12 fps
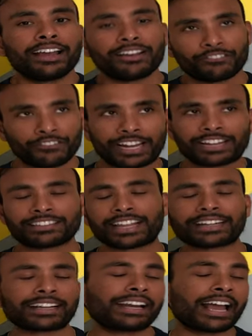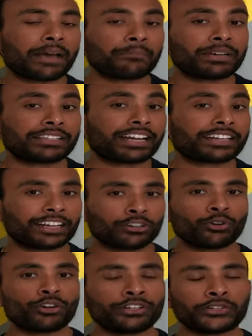Well, that can happen. That can
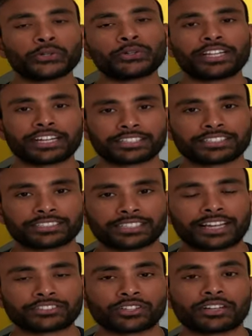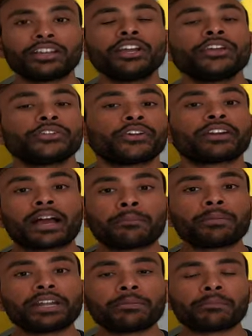go in two directions, actually. Your
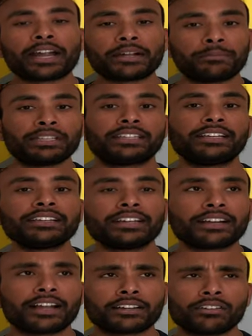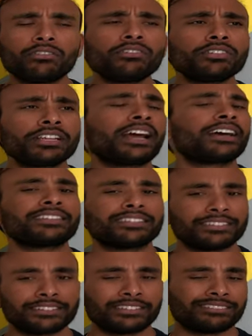company might be thinking like, oh yeah,
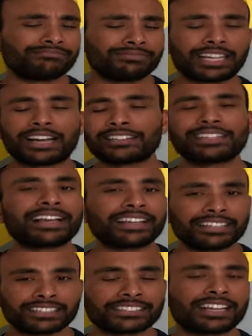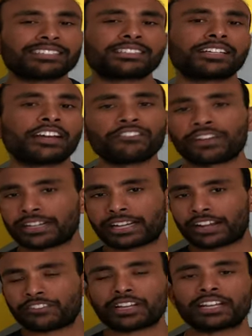the increase doesn't affect
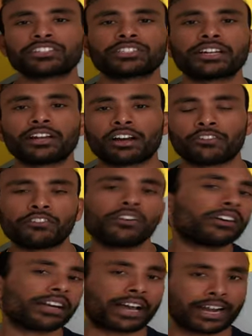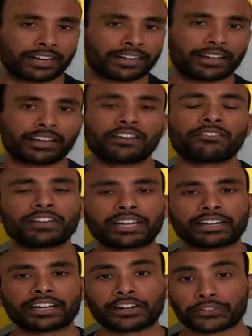and we can still afford and we
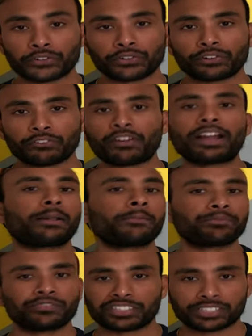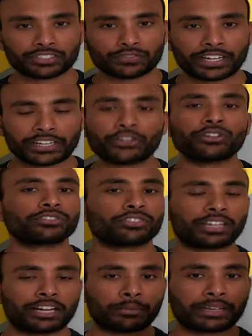can continue to file, which is very good. So
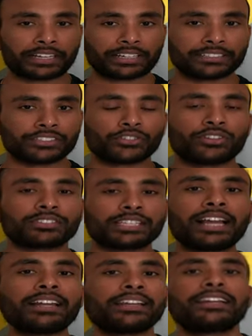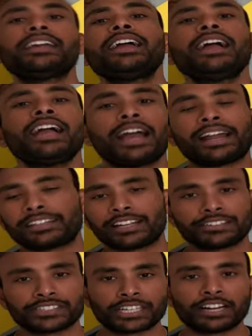they'll be increasing your salary and they'll
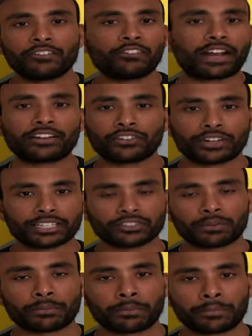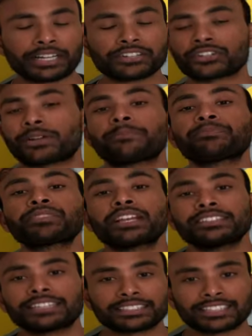still file your H1B petition.
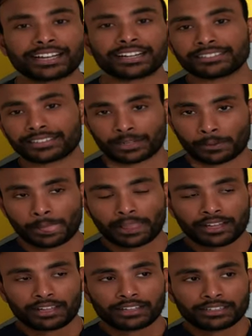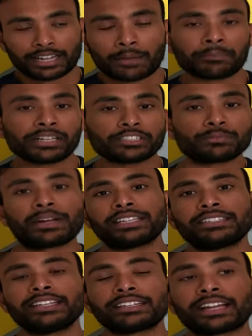The second thing, companies might
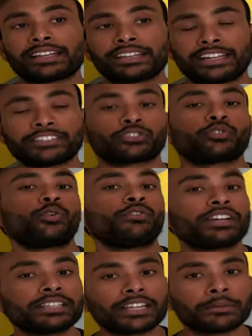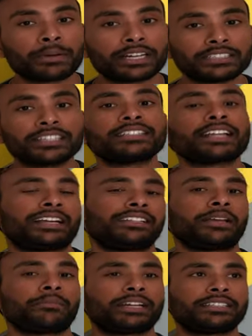think like it's over their budget and
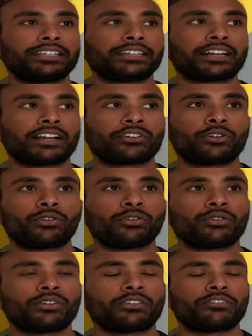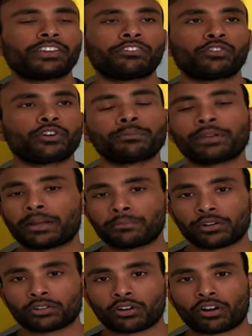they might think like, oh, we won't be
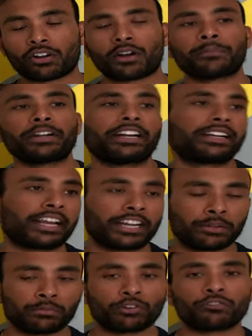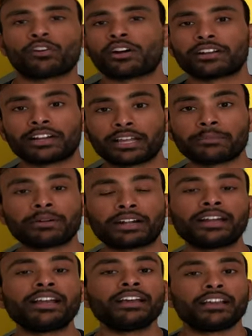able to accommodate any more foreign labor
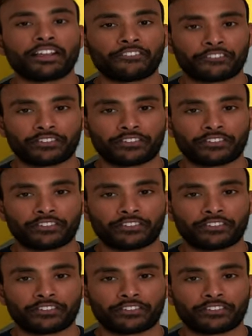if